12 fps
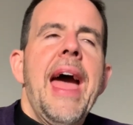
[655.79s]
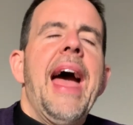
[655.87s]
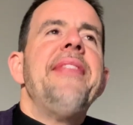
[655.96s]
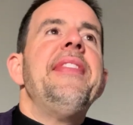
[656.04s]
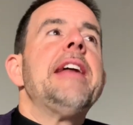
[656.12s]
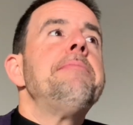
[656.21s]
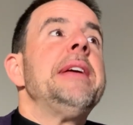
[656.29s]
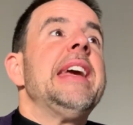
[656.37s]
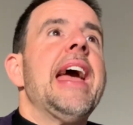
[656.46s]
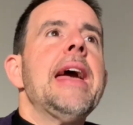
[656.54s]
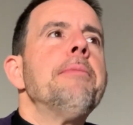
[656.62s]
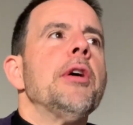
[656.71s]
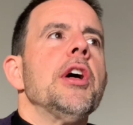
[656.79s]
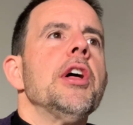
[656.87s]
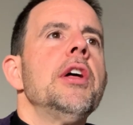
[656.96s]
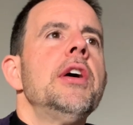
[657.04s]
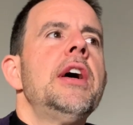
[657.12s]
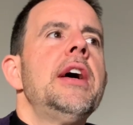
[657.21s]
And then be
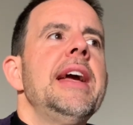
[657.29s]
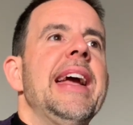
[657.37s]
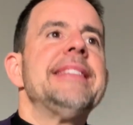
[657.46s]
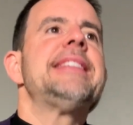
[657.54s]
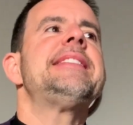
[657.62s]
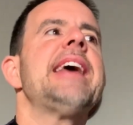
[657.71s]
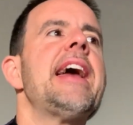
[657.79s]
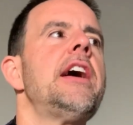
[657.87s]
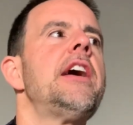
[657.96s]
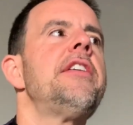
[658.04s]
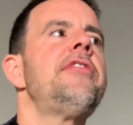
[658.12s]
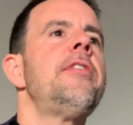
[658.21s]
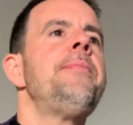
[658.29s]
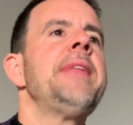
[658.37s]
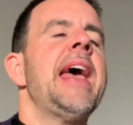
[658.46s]
able, instead of